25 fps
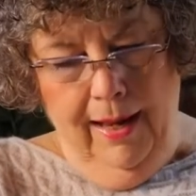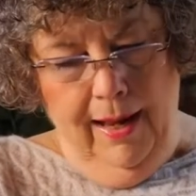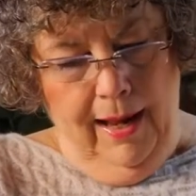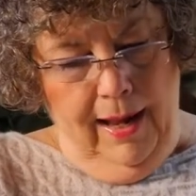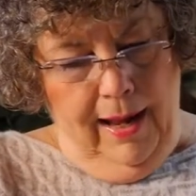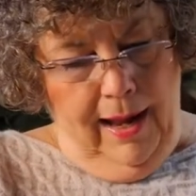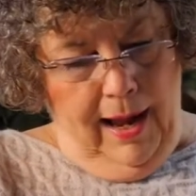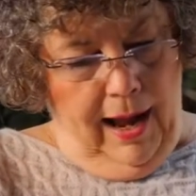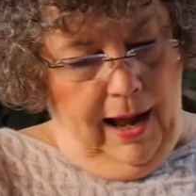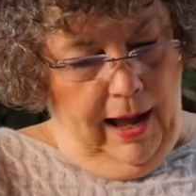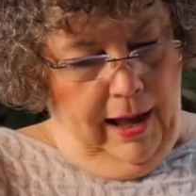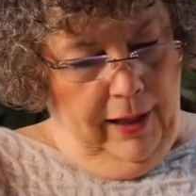
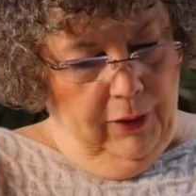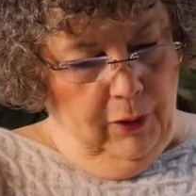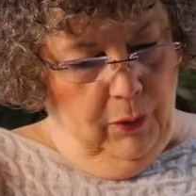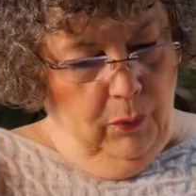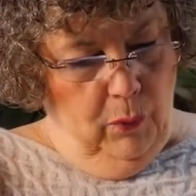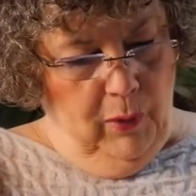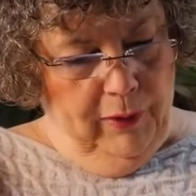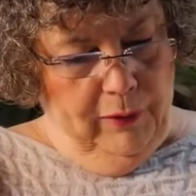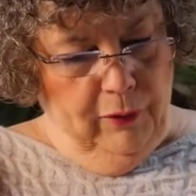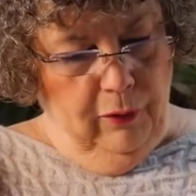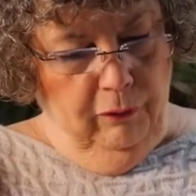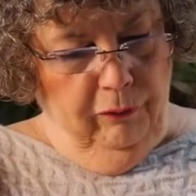Other
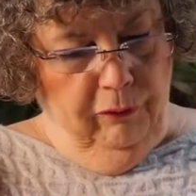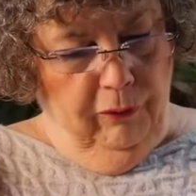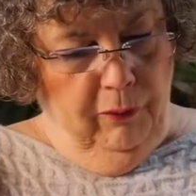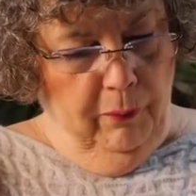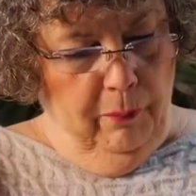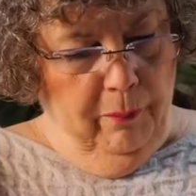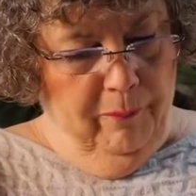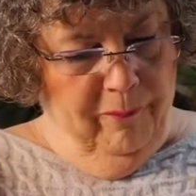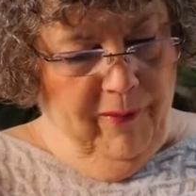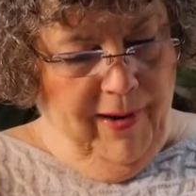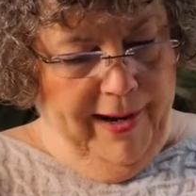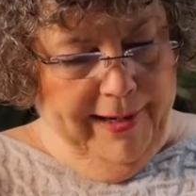wonderful
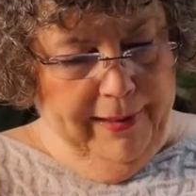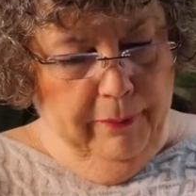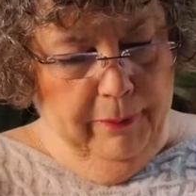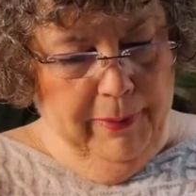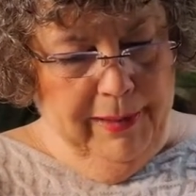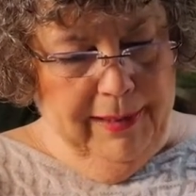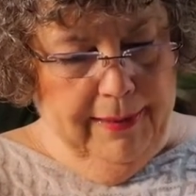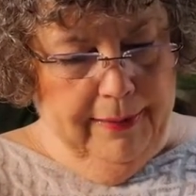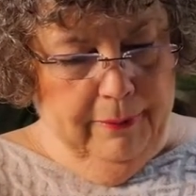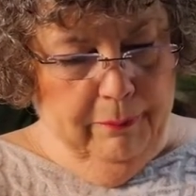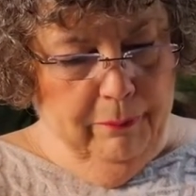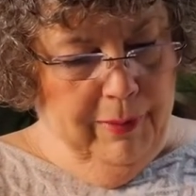
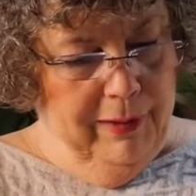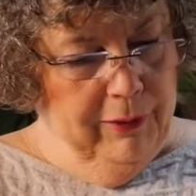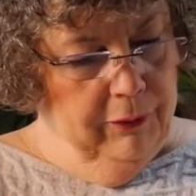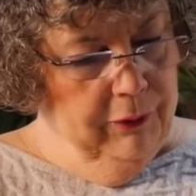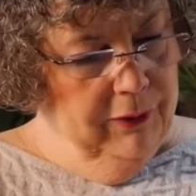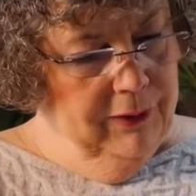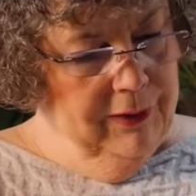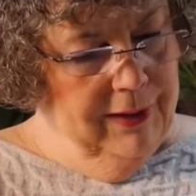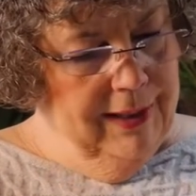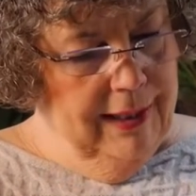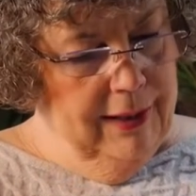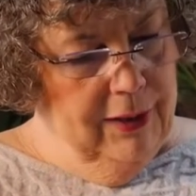vitamins and
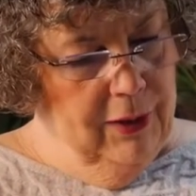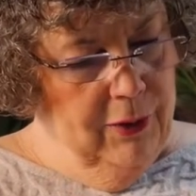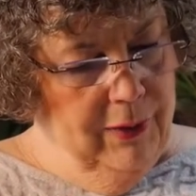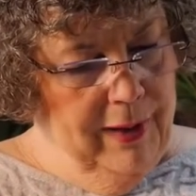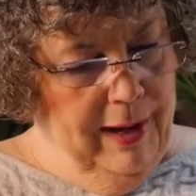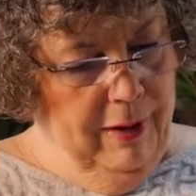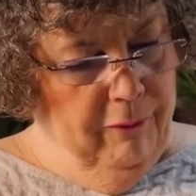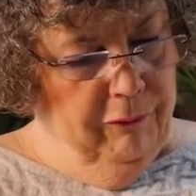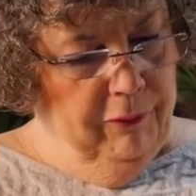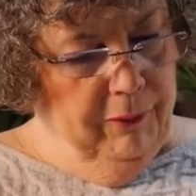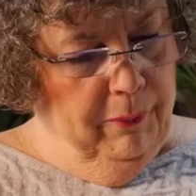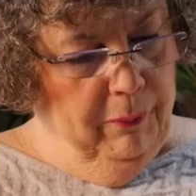minerals that you
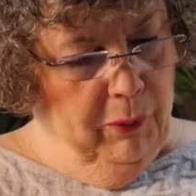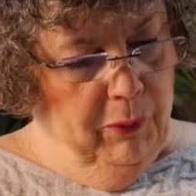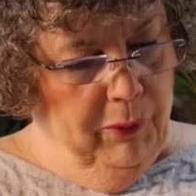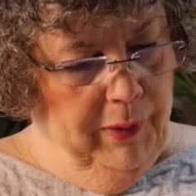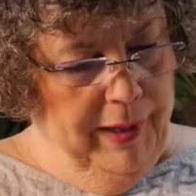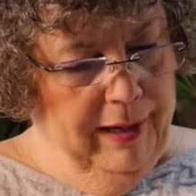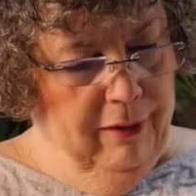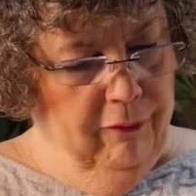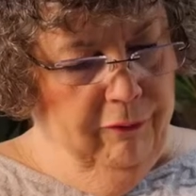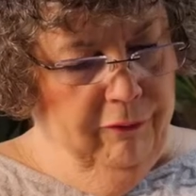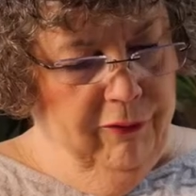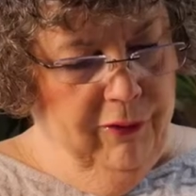get from
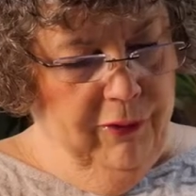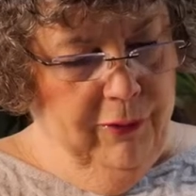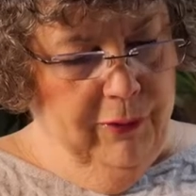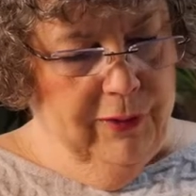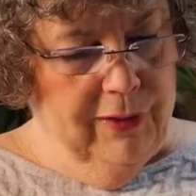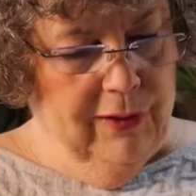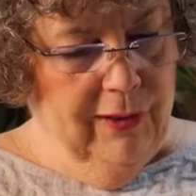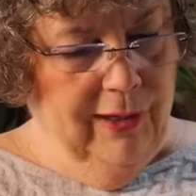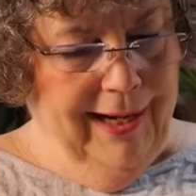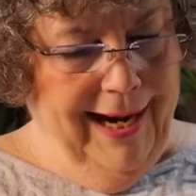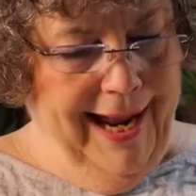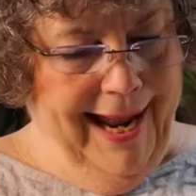green foods
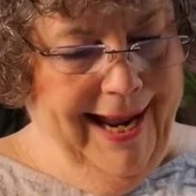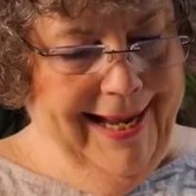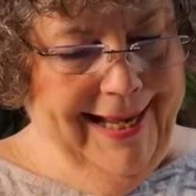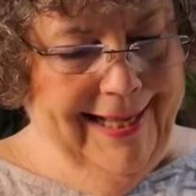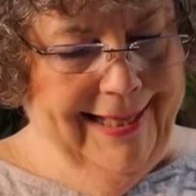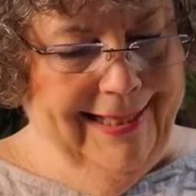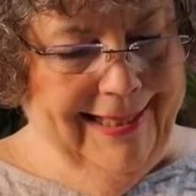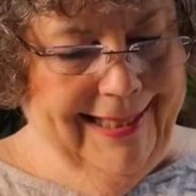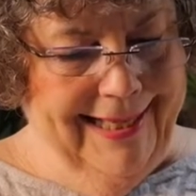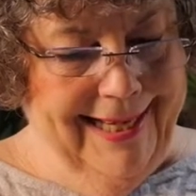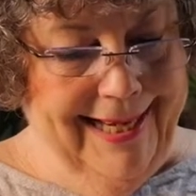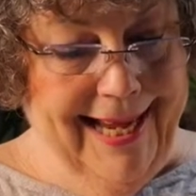are A,
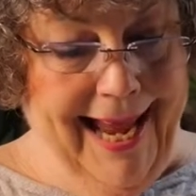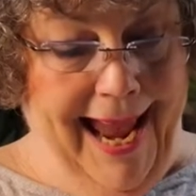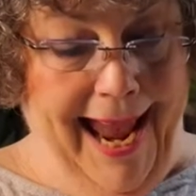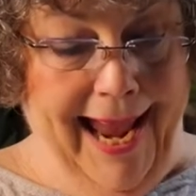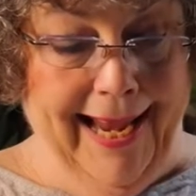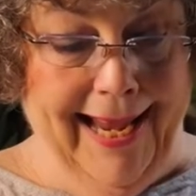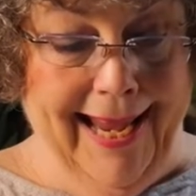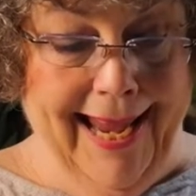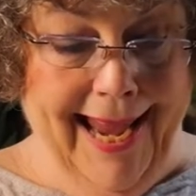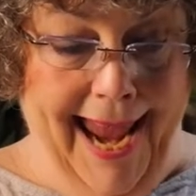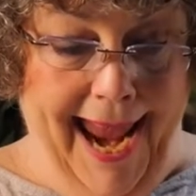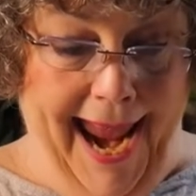C,
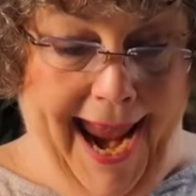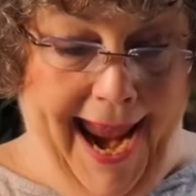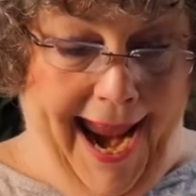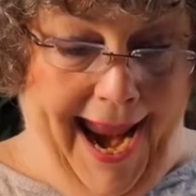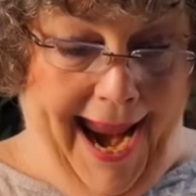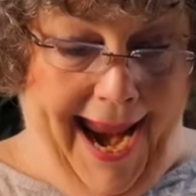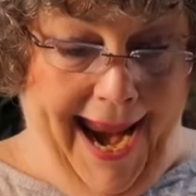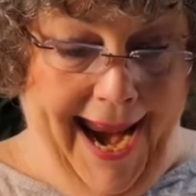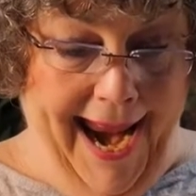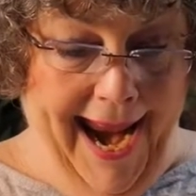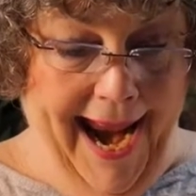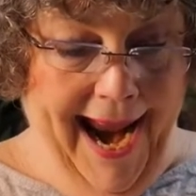and
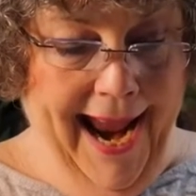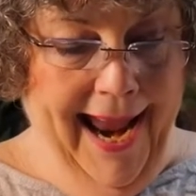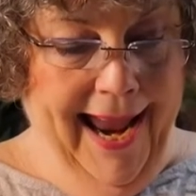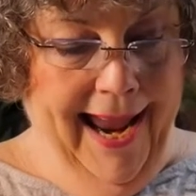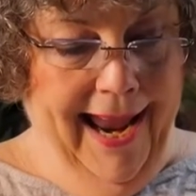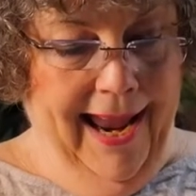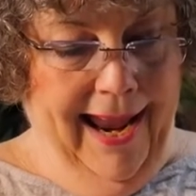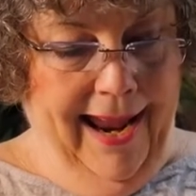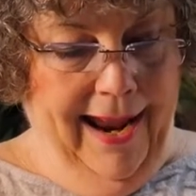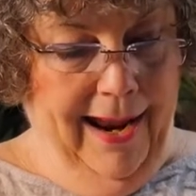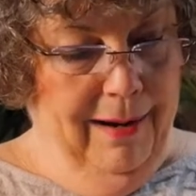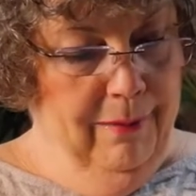K,
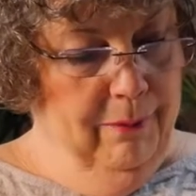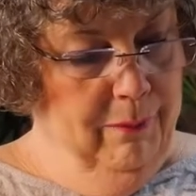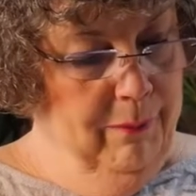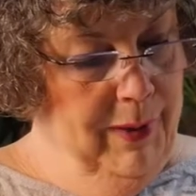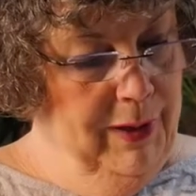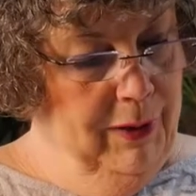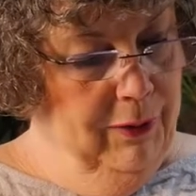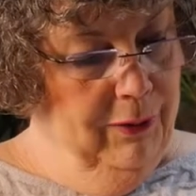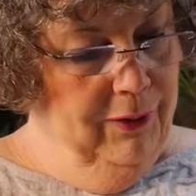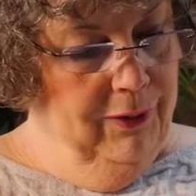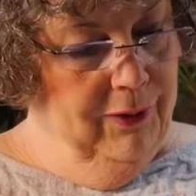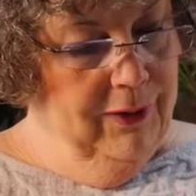and
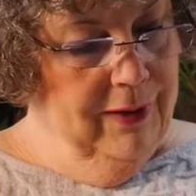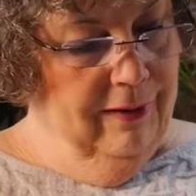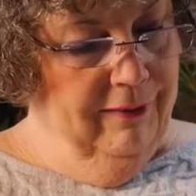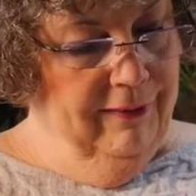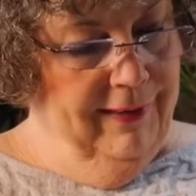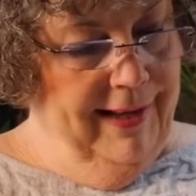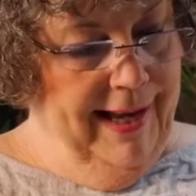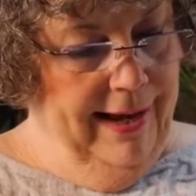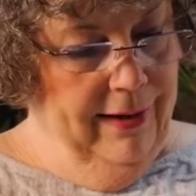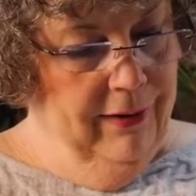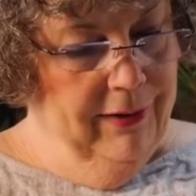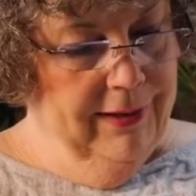minerals of
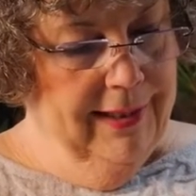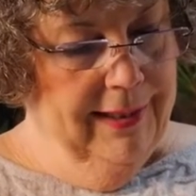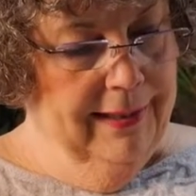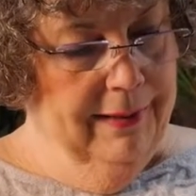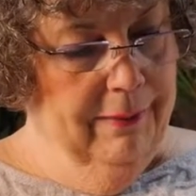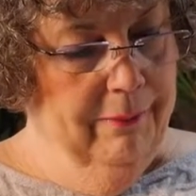calcium,